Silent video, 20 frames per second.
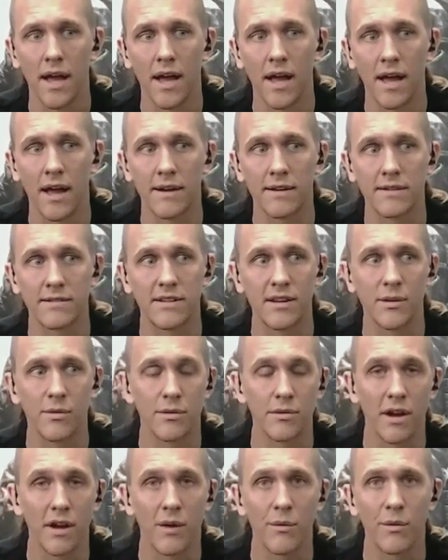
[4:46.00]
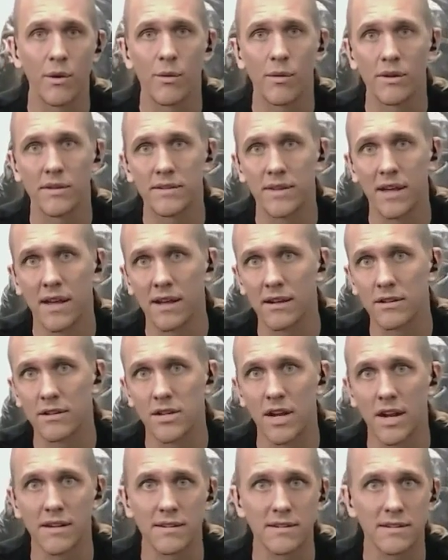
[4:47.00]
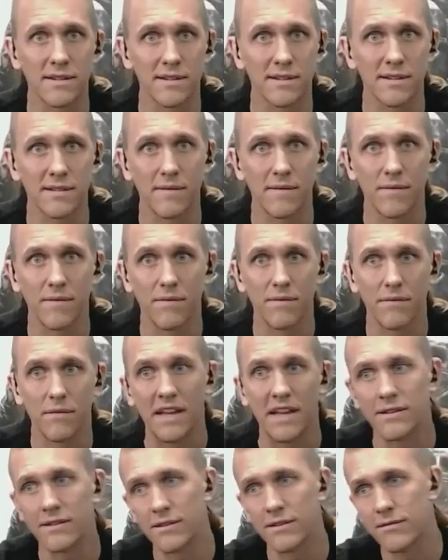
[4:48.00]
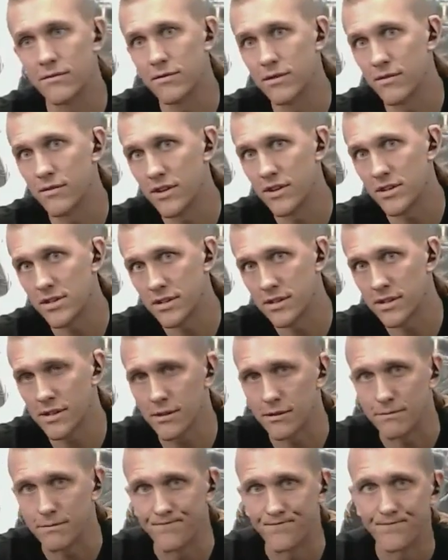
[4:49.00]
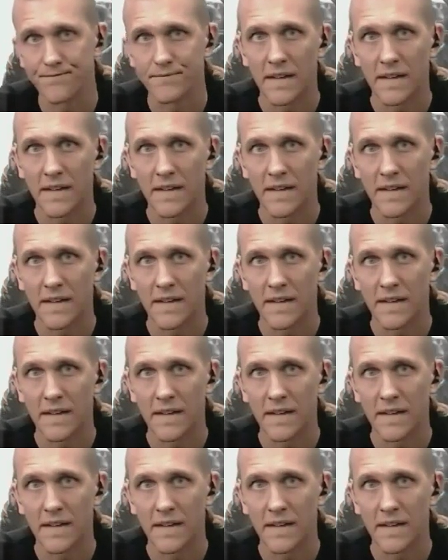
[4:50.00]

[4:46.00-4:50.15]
and see whether or not we want to take changes into Division 2.